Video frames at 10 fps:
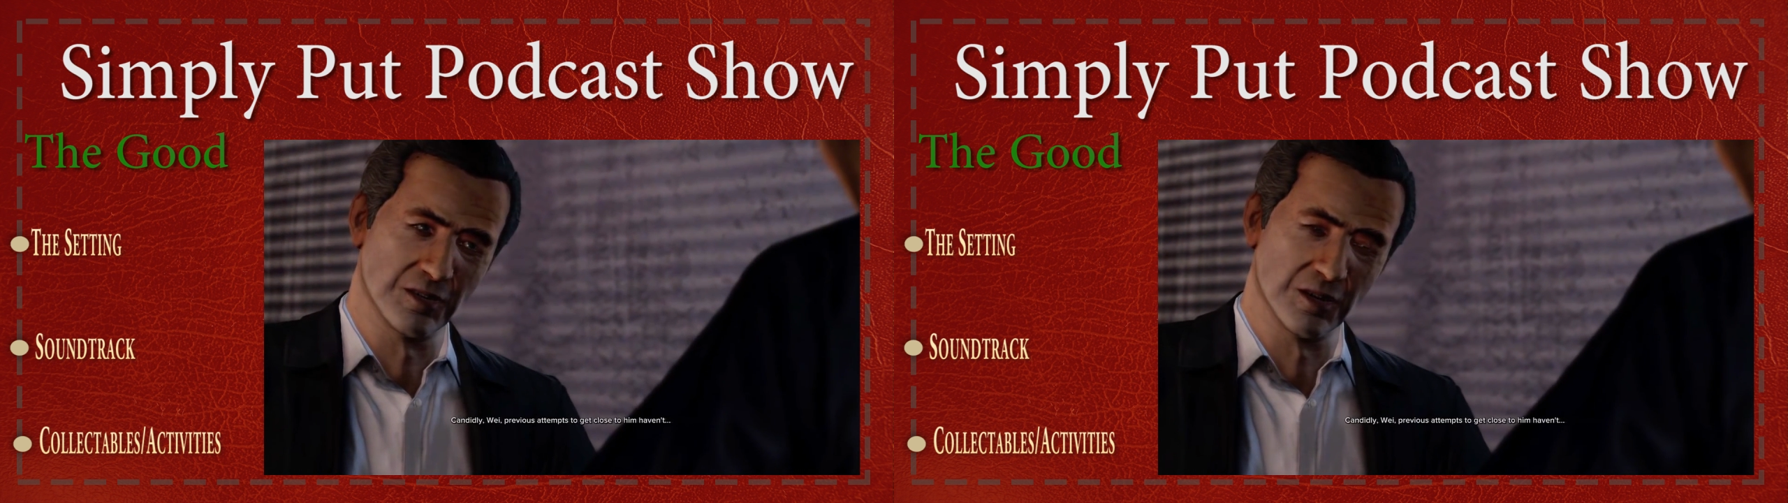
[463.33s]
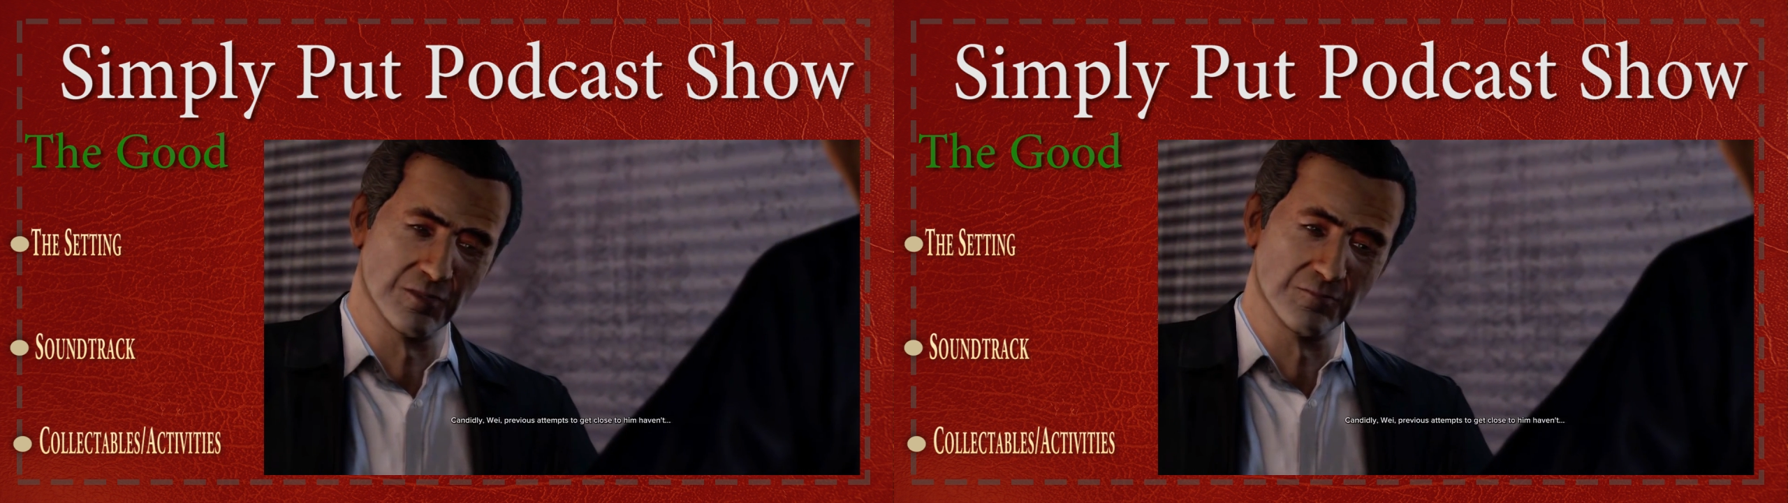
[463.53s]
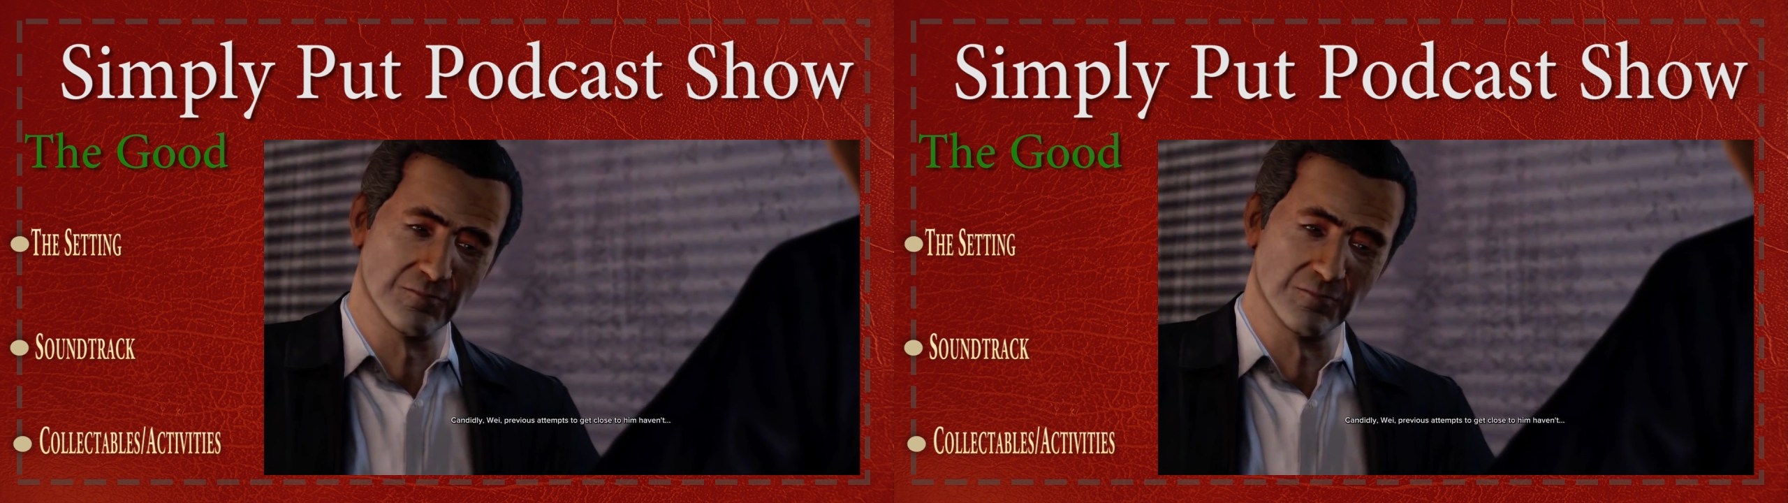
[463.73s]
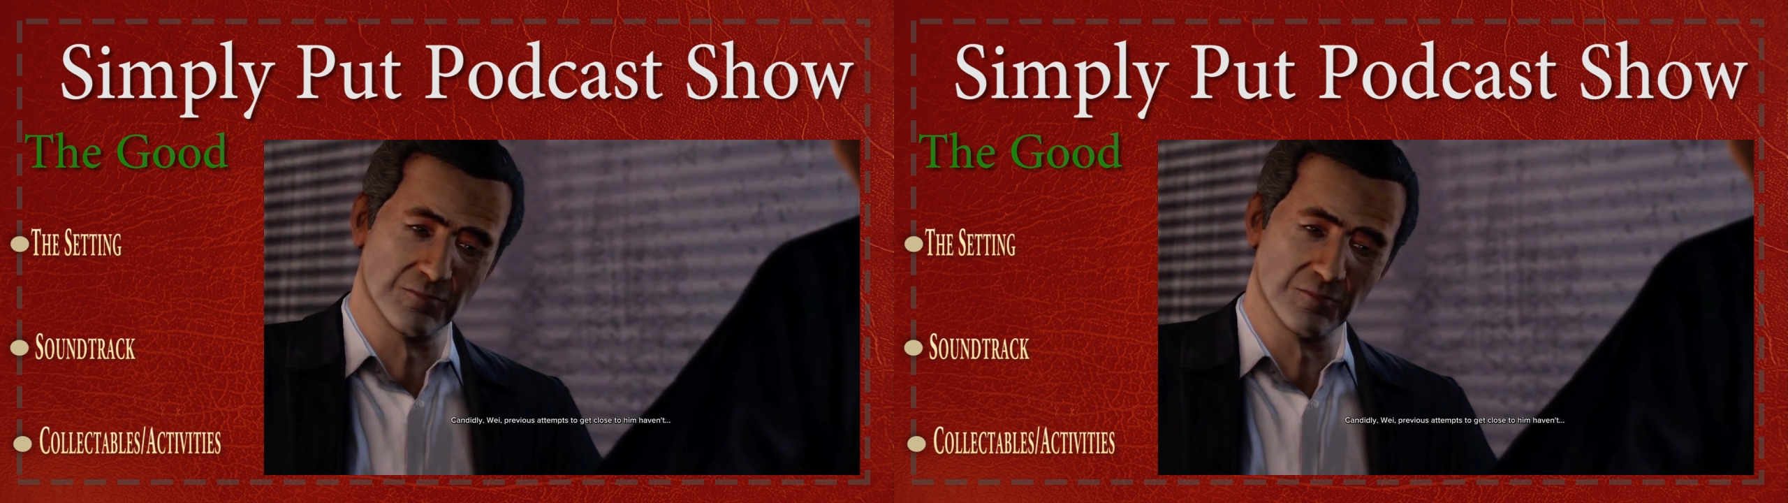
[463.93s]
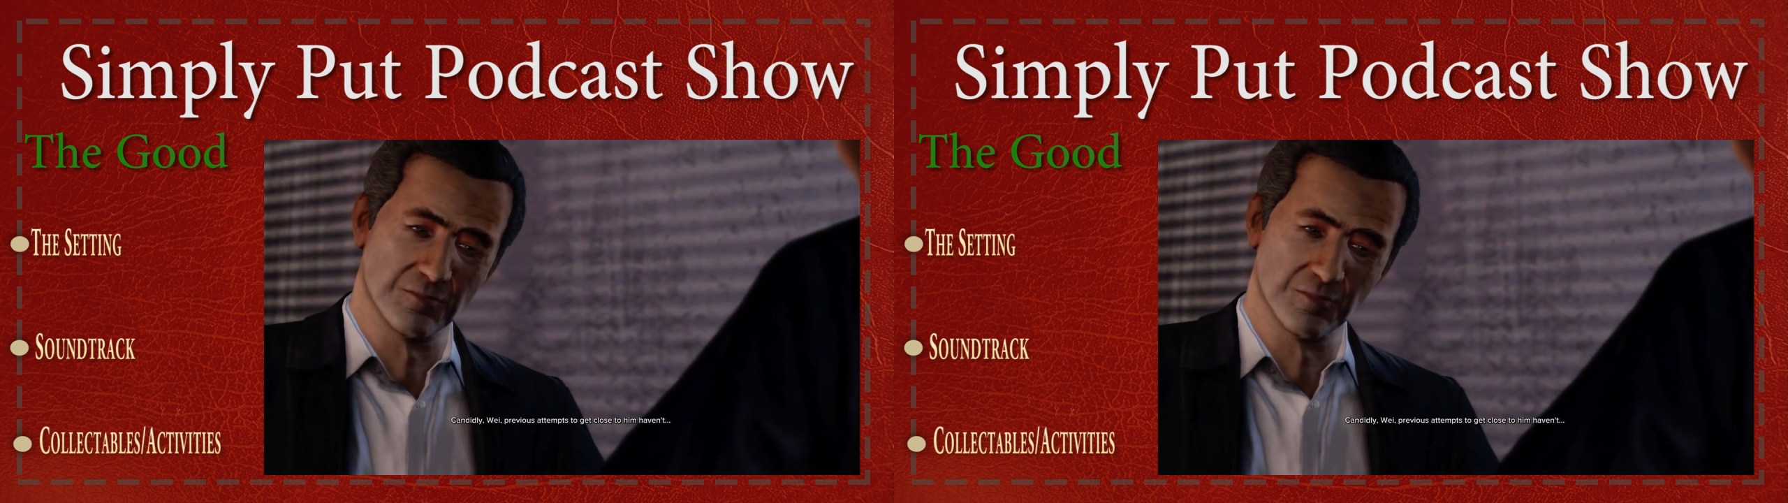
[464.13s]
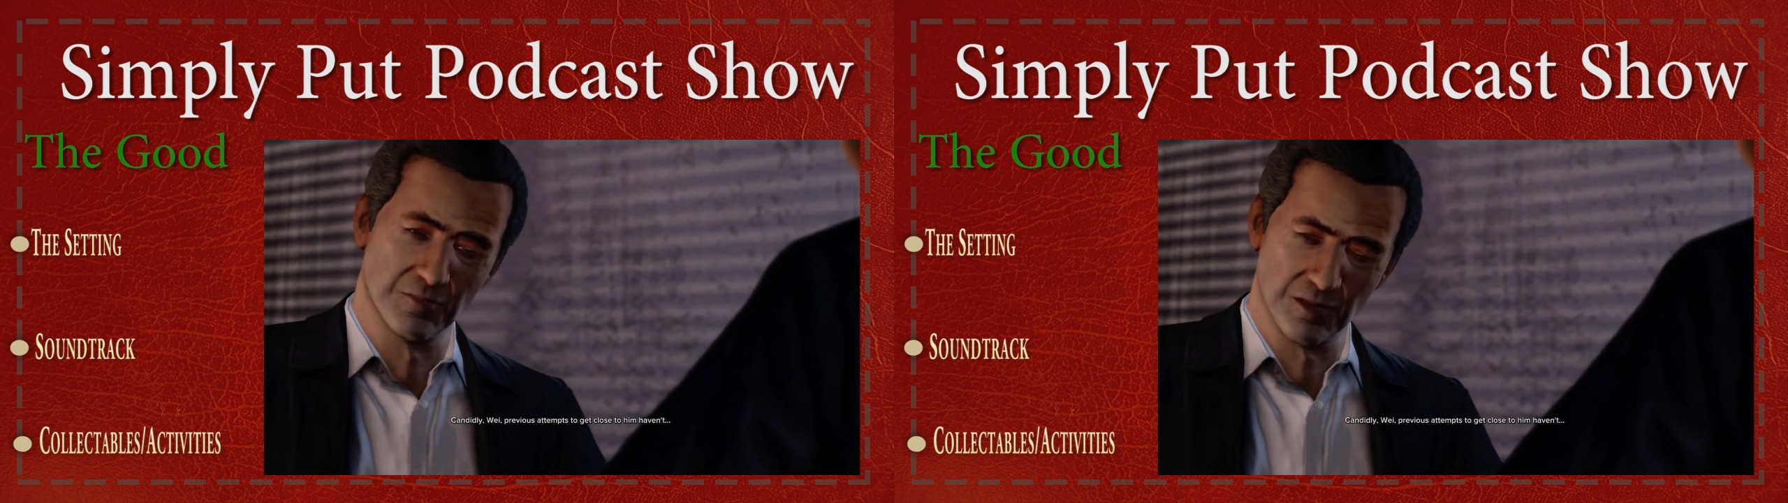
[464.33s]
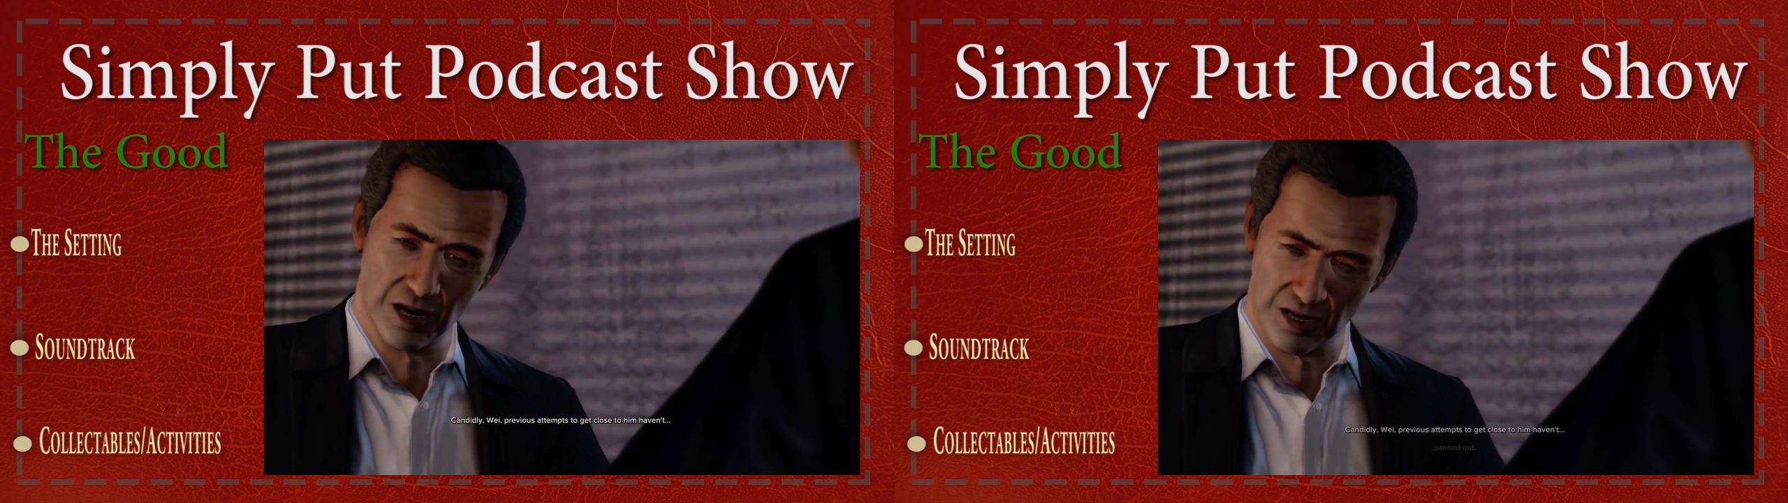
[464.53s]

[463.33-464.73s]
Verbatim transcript: satisfying and